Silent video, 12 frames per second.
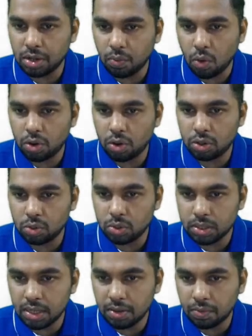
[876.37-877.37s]
want to
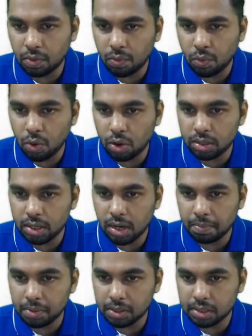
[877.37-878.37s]
see what the
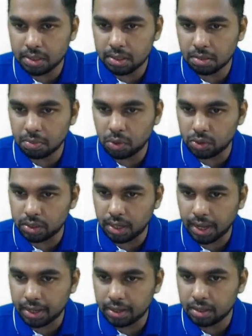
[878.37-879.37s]
number system looks
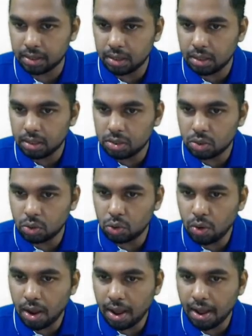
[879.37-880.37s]
like. So you
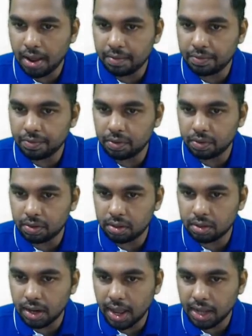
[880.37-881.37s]
have the
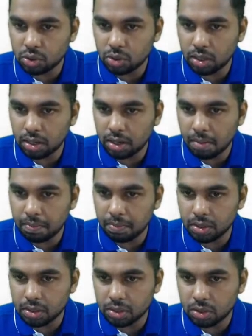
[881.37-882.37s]
natural
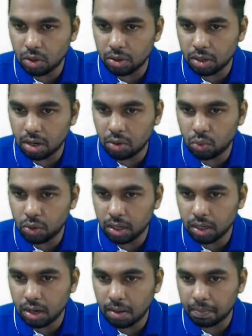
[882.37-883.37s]
numbers or the
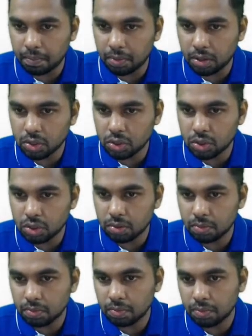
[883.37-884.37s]
counting numbers.
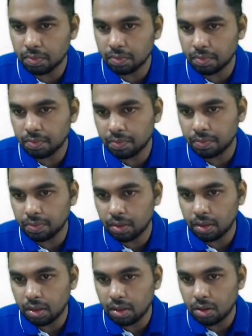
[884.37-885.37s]

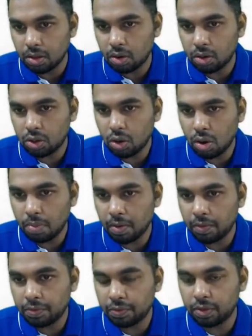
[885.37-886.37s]
On top
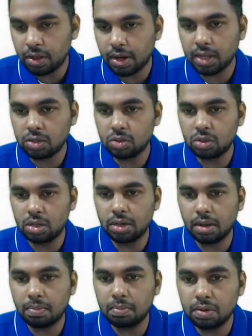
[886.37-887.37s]
of the natural
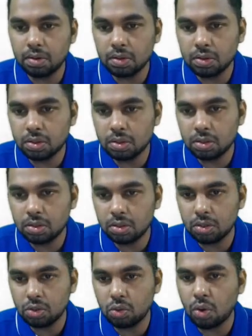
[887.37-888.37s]
numbers,
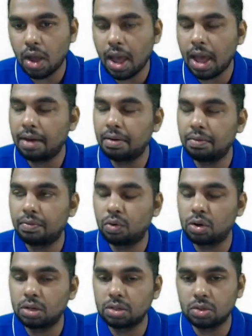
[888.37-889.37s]
you have
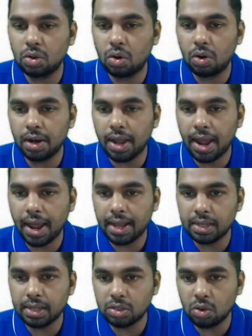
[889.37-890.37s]
what is called
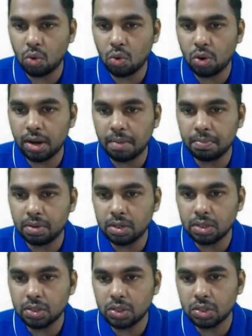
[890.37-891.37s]
as whole
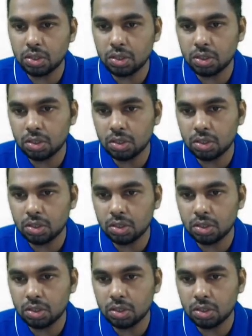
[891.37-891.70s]
numbers.